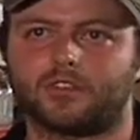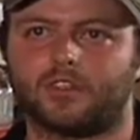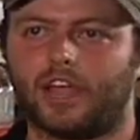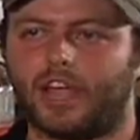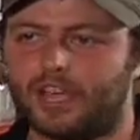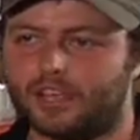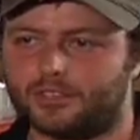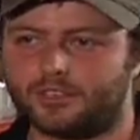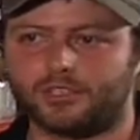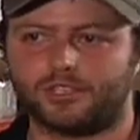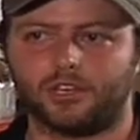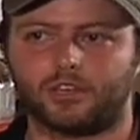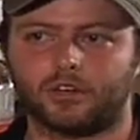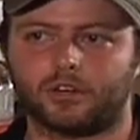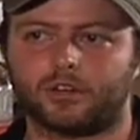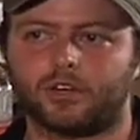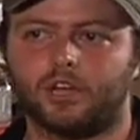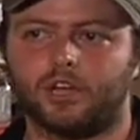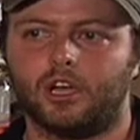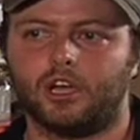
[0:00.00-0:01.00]
Last
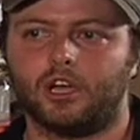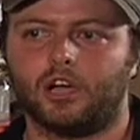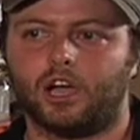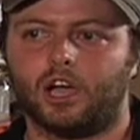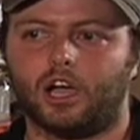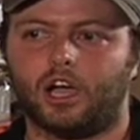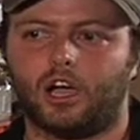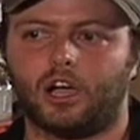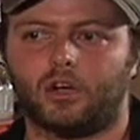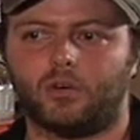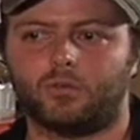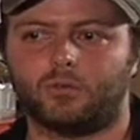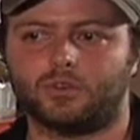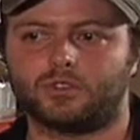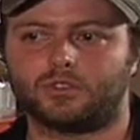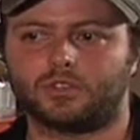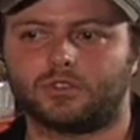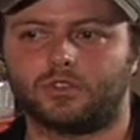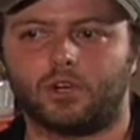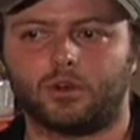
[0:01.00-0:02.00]
year
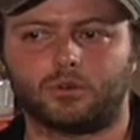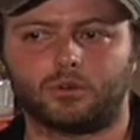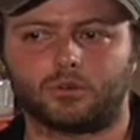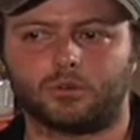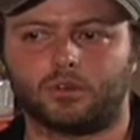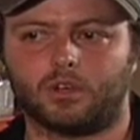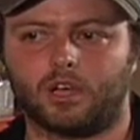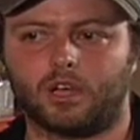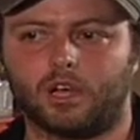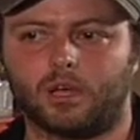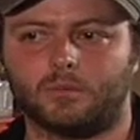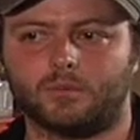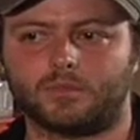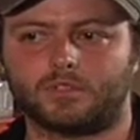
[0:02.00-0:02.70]
was a total